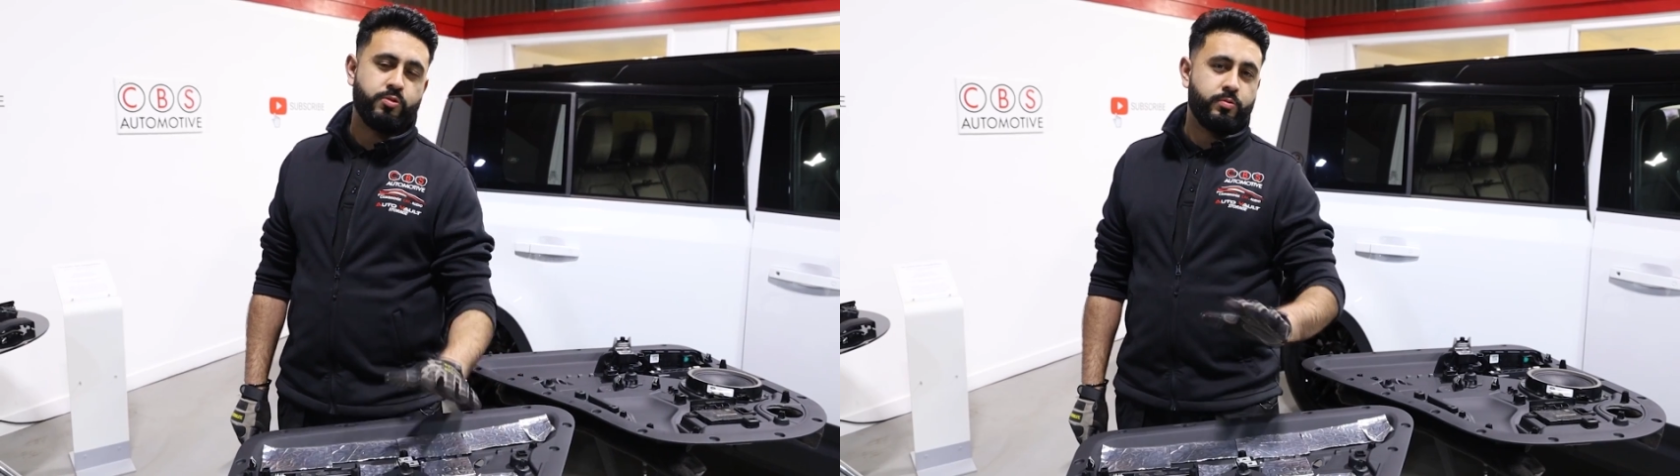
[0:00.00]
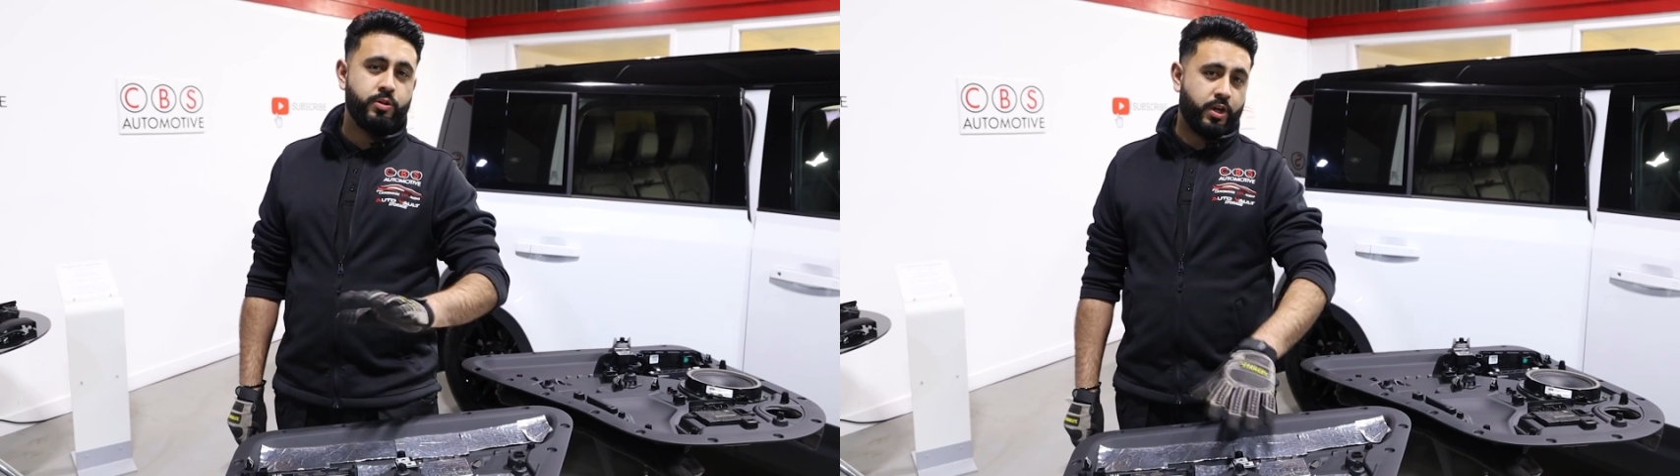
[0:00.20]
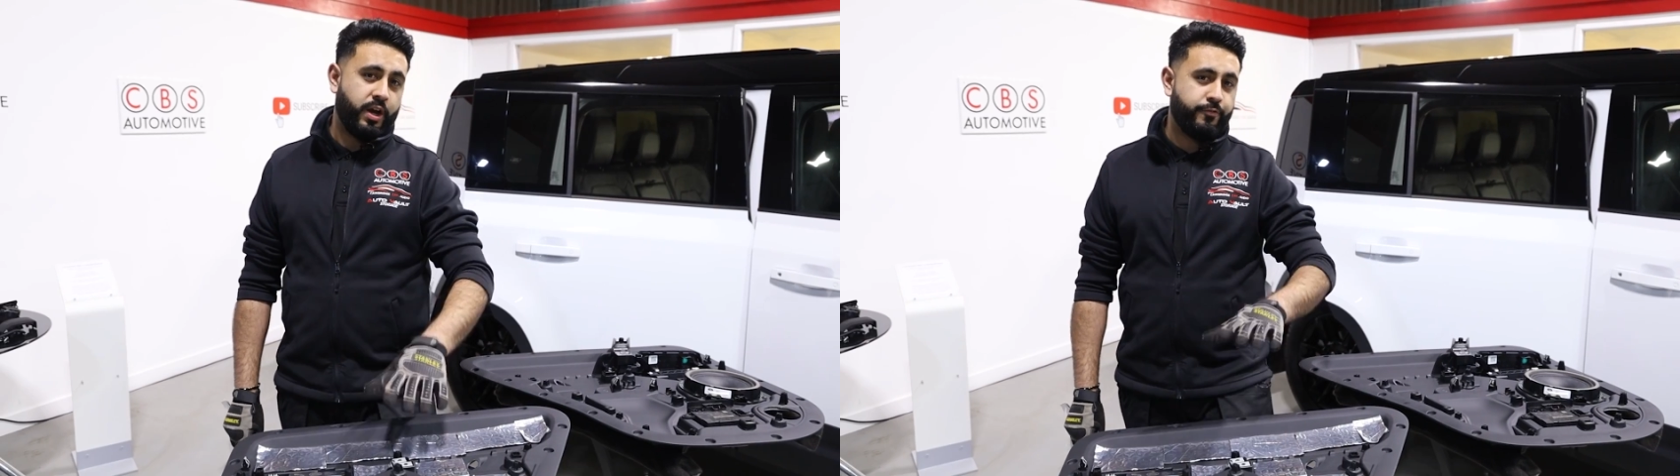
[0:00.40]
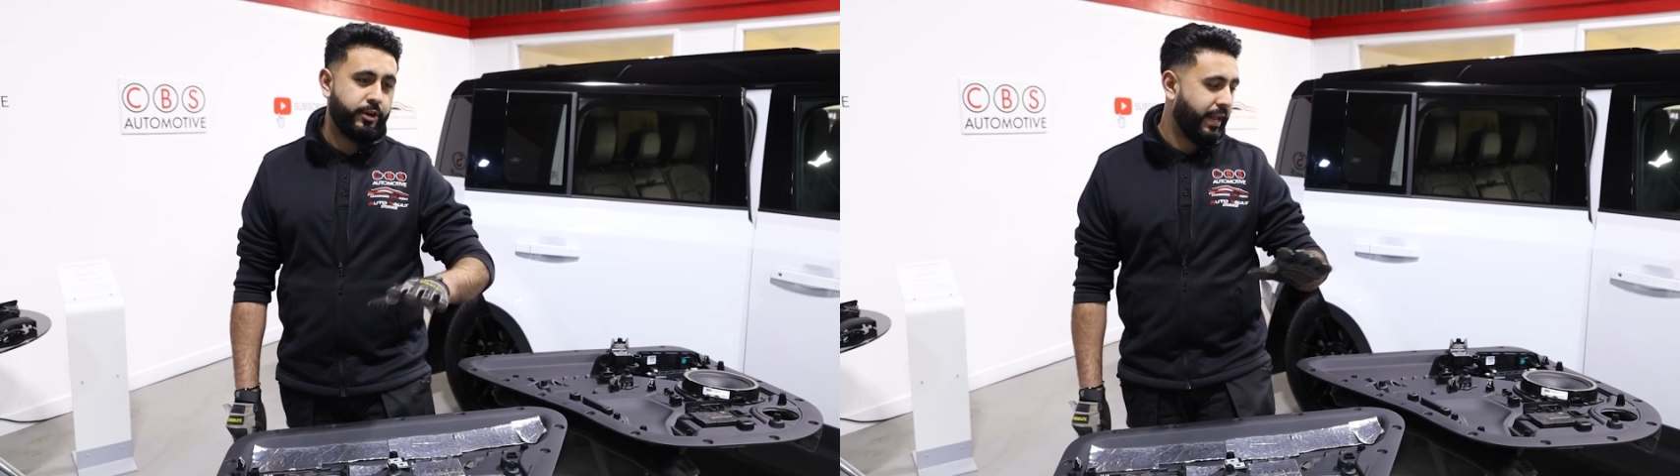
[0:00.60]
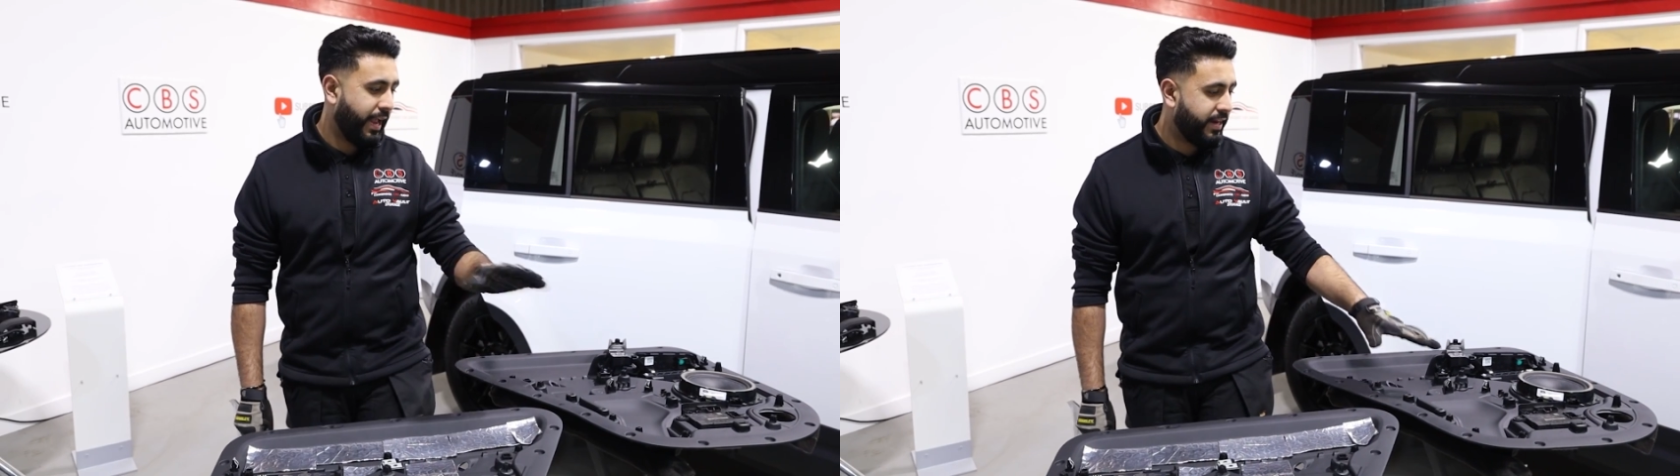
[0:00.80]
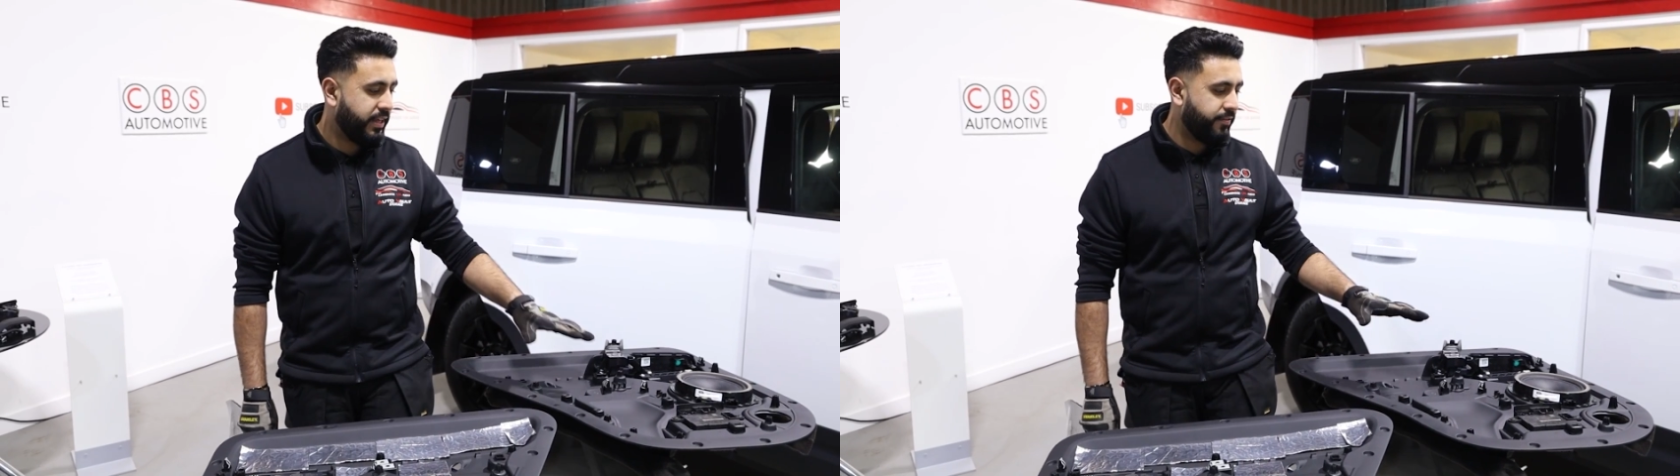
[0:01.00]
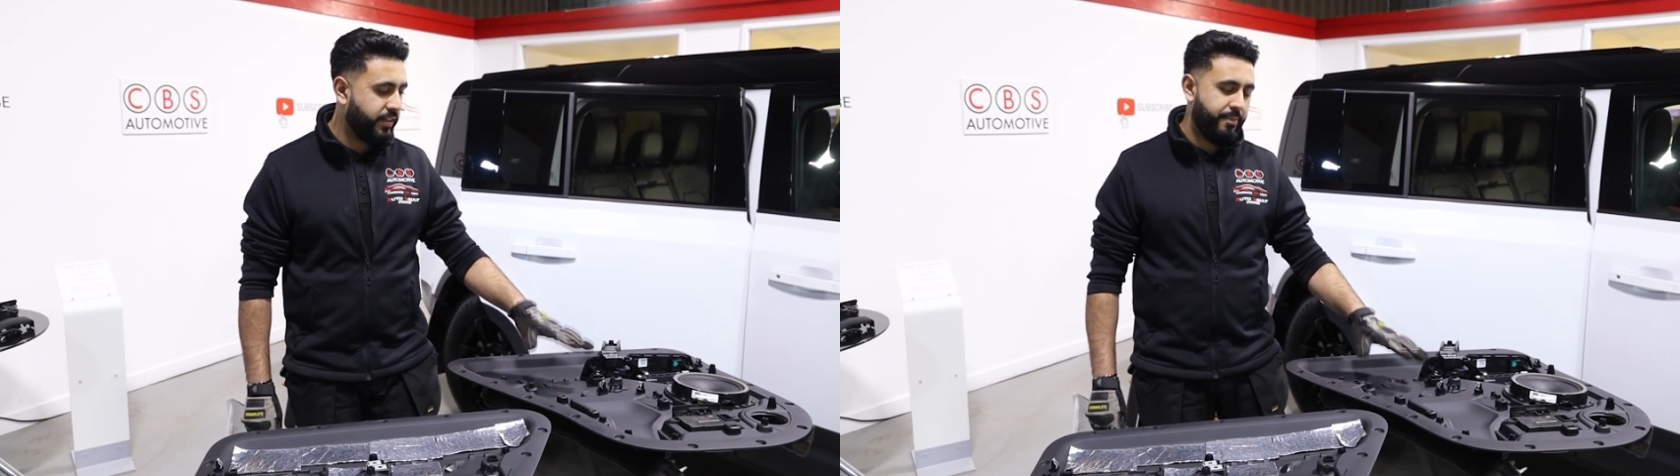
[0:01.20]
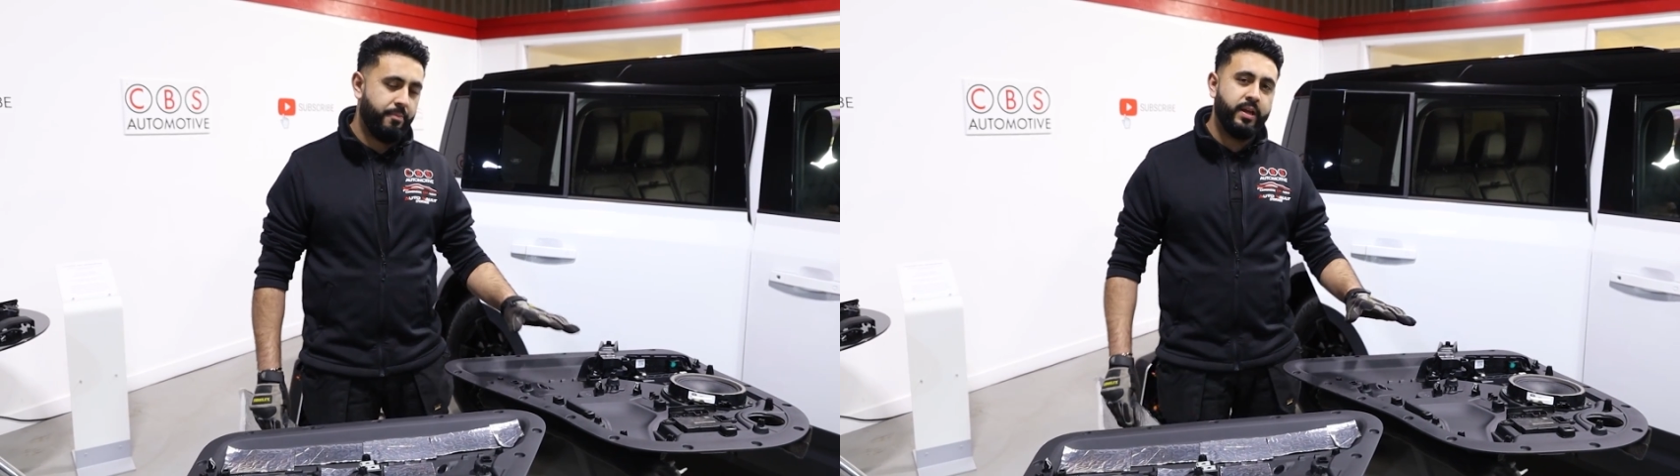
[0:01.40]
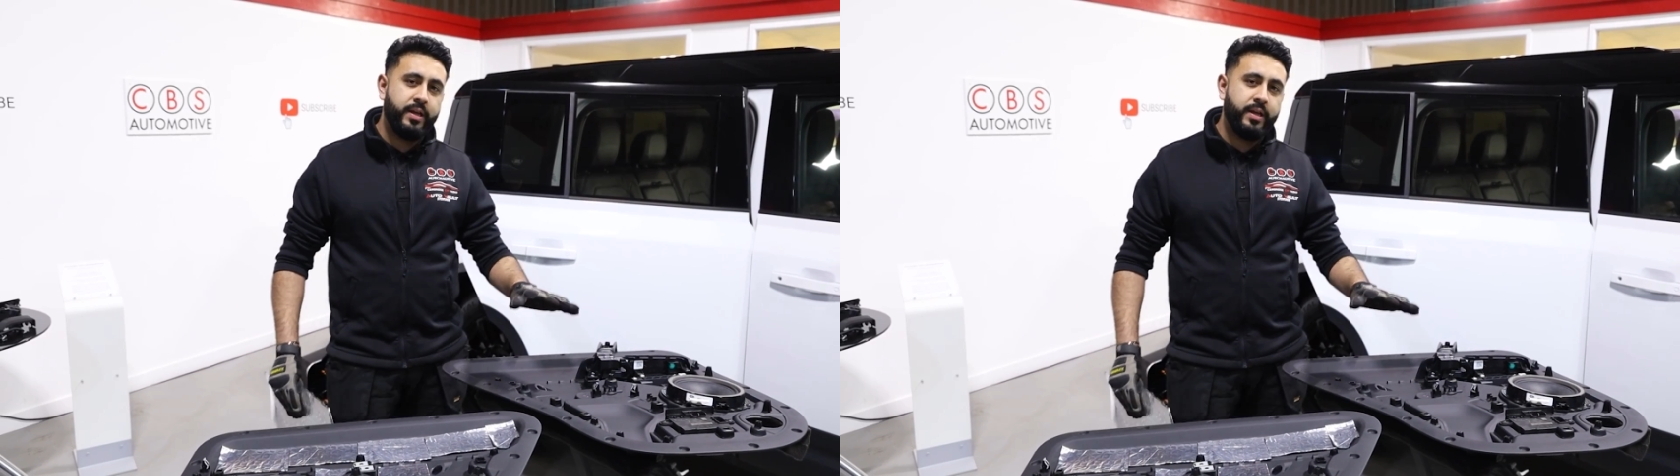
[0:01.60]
so we're not covering any of them.